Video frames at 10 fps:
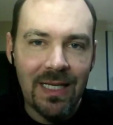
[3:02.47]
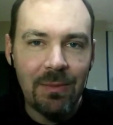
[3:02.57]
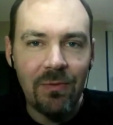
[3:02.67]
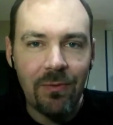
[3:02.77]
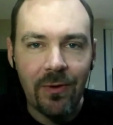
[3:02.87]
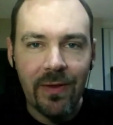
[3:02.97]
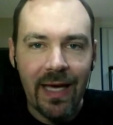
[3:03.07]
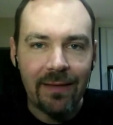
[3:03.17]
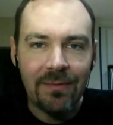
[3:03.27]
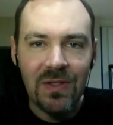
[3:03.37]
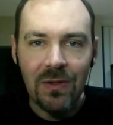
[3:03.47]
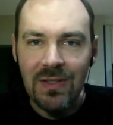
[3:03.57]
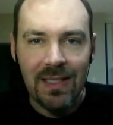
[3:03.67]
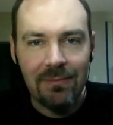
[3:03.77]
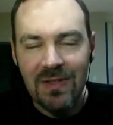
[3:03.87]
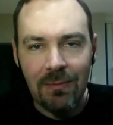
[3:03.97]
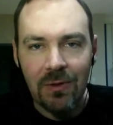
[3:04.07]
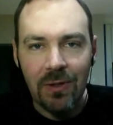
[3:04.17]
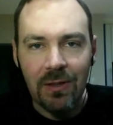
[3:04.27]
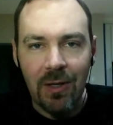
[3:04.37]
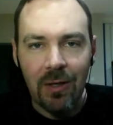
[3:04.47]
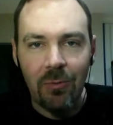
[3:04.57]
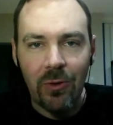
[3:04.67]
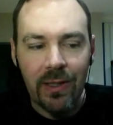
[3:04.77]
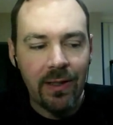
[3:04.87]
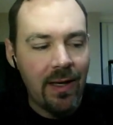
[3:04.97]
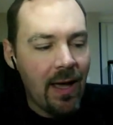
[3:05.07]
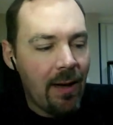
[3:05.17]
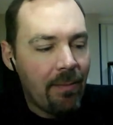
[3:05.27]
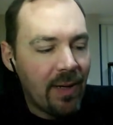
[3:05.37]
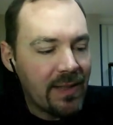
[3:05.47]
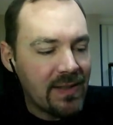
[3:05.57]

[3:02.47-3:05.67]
before that. So it's like 7:30 tomorrow morning. But